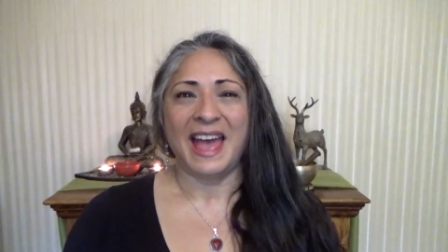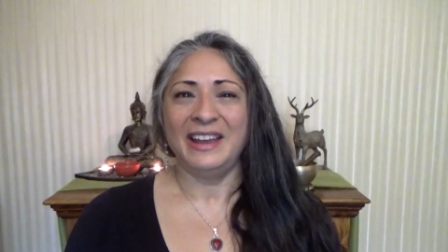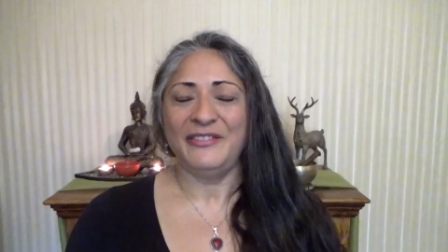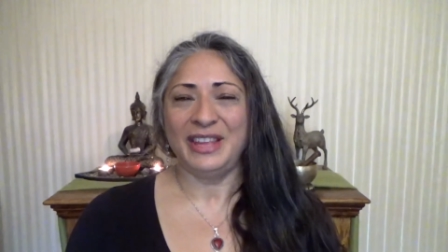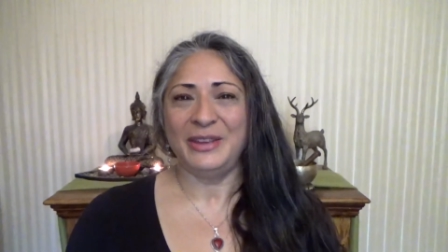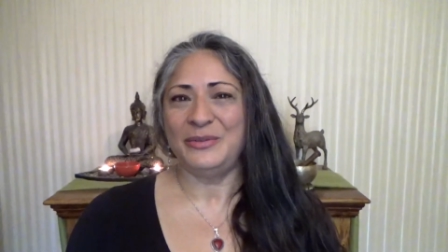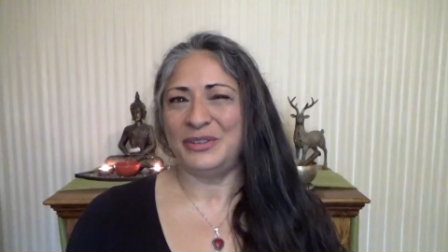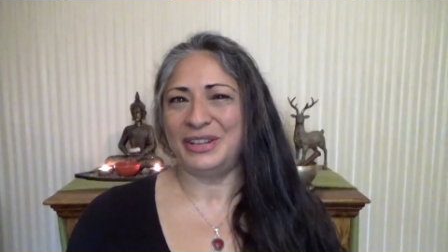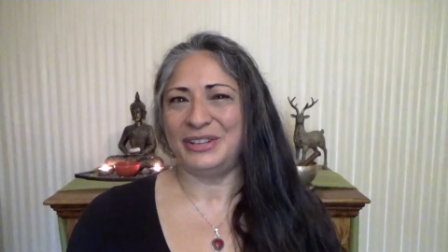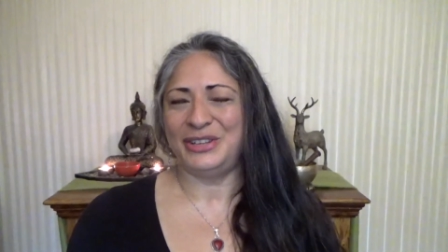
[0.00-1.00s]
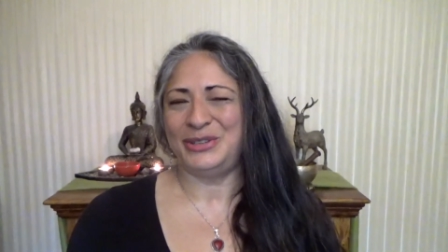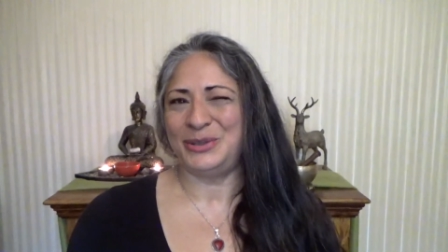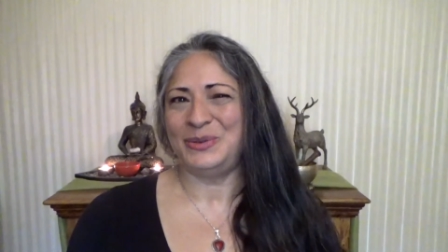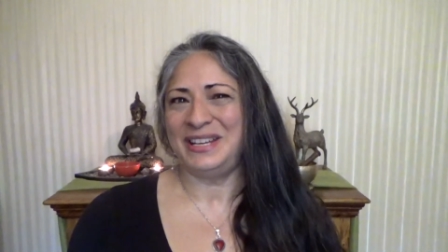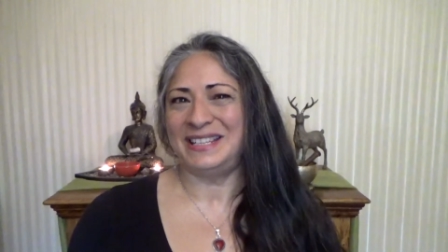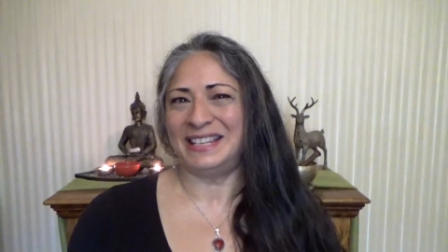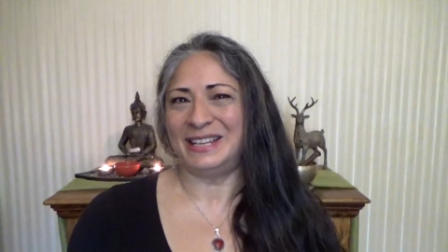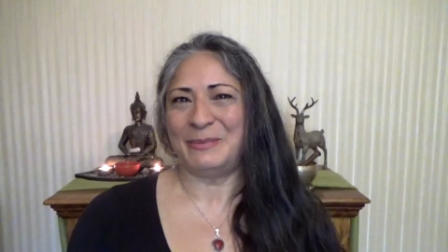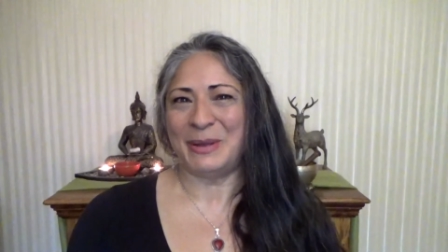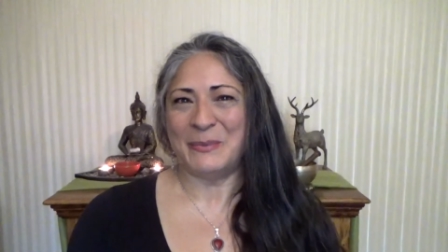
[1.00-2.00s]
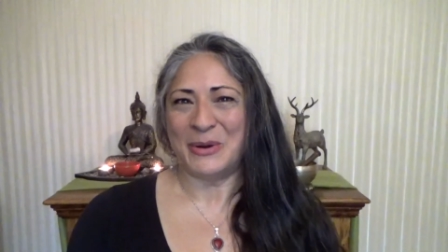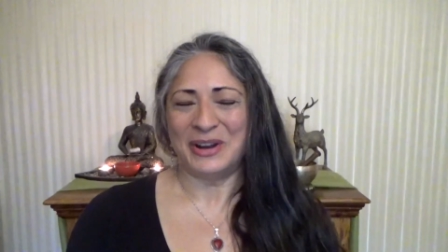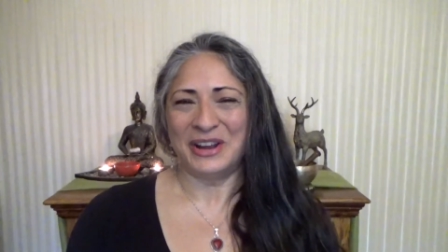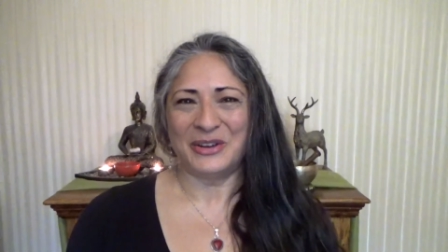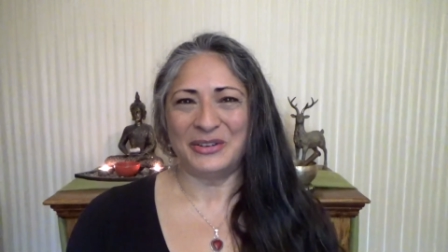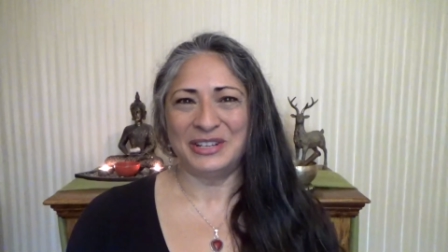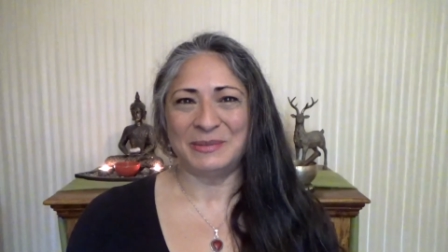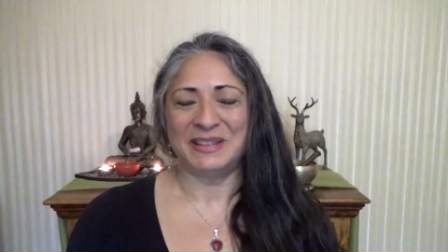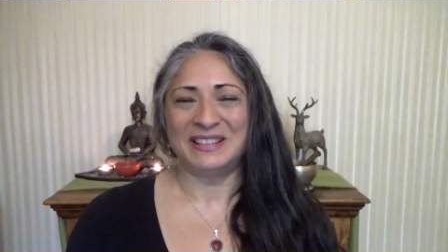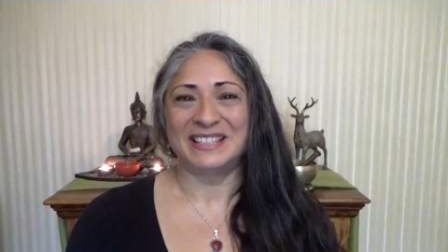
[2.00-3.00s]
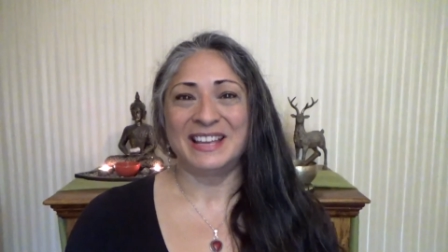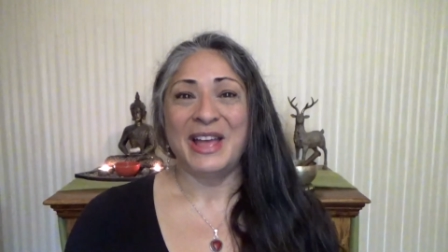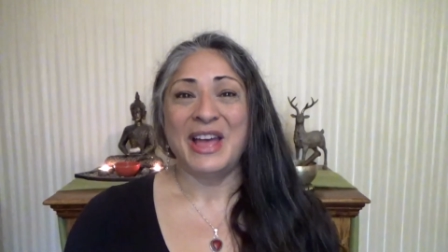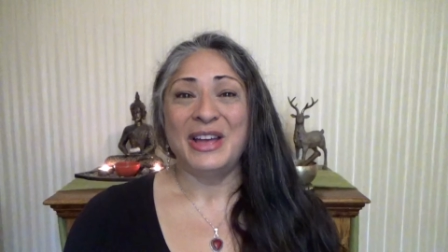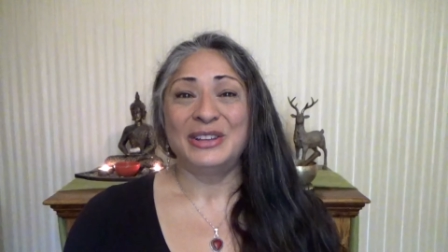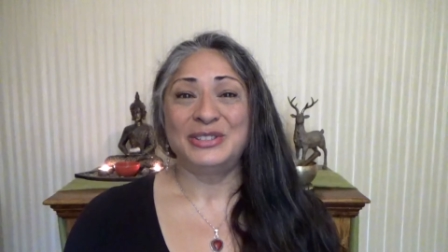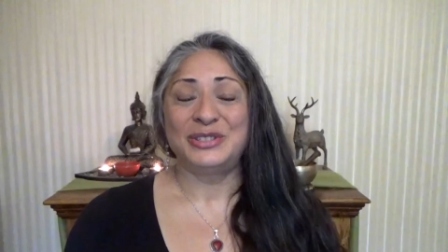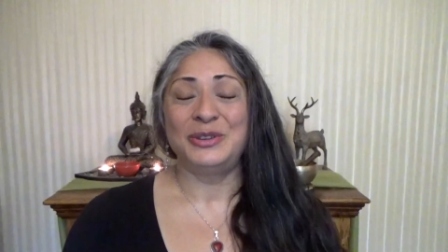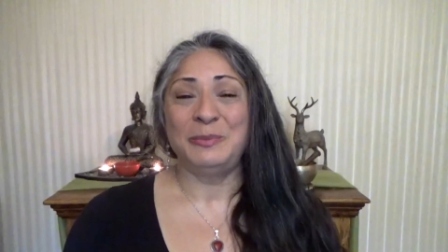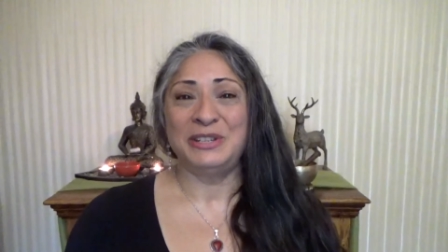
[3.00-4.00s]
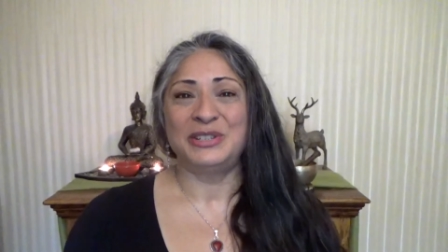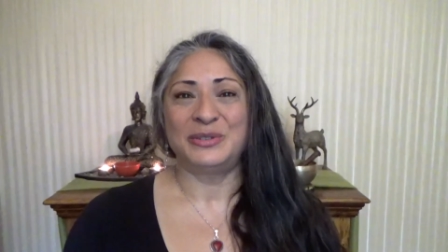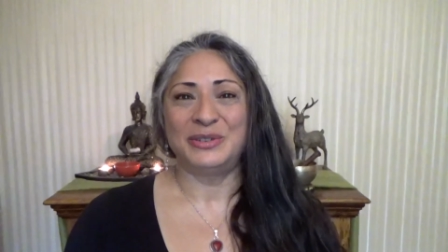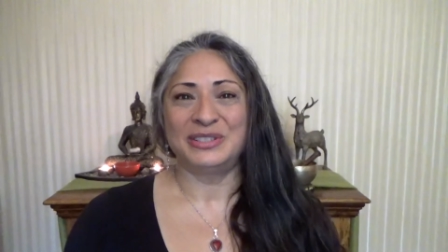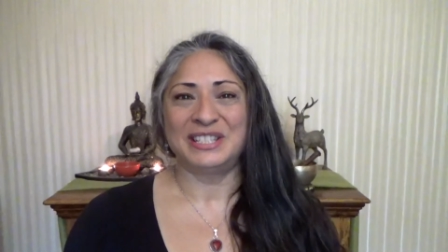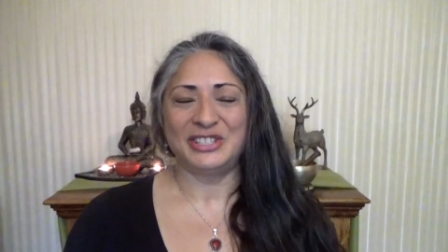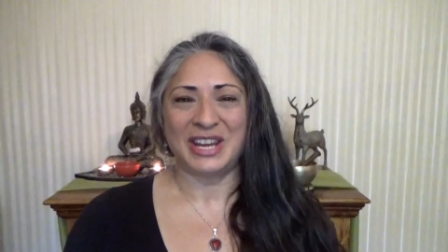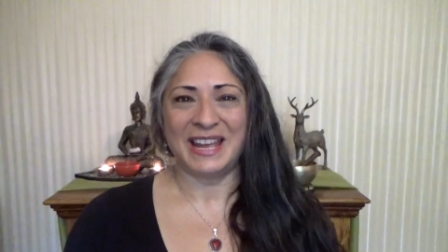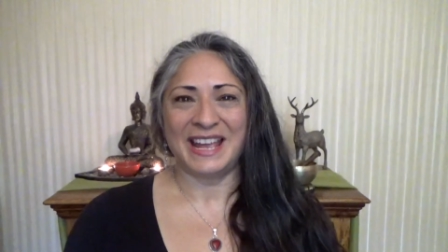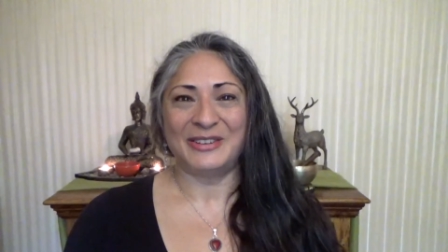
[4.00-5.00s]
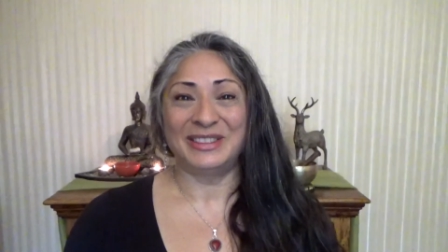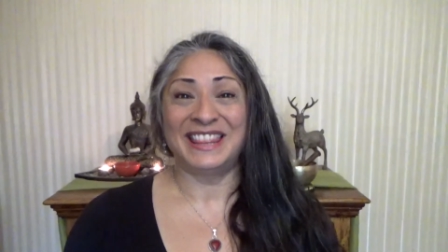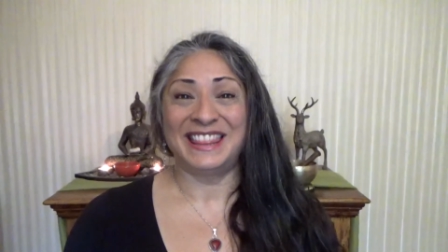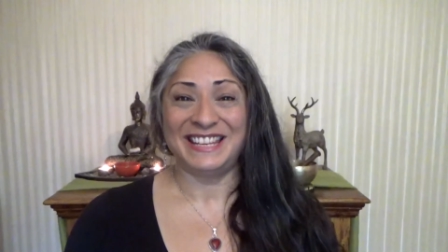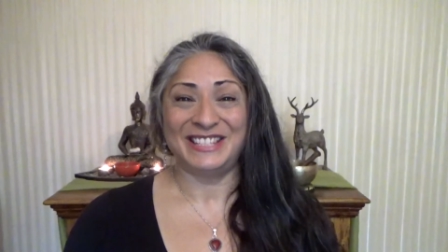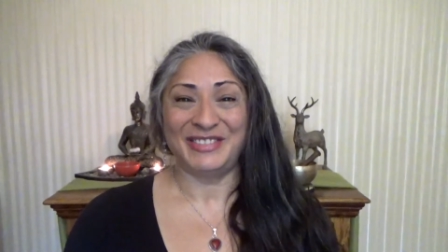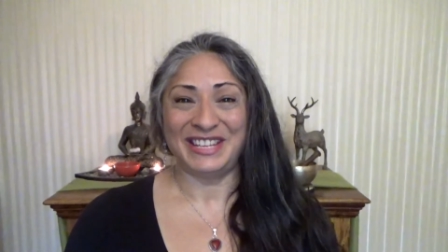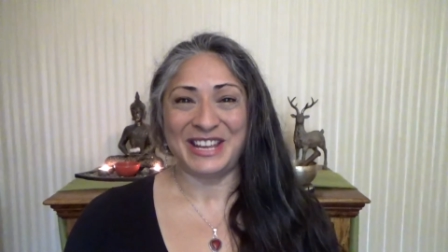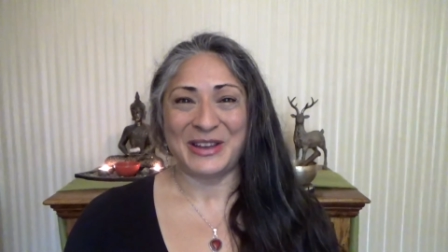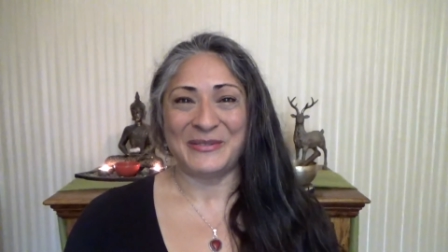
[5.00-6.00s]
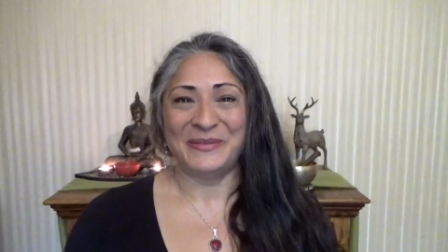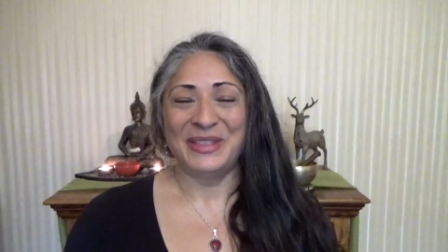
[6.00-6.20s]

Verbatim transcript: And if you you do need a little bit more encouragement, do be sure to check out this video,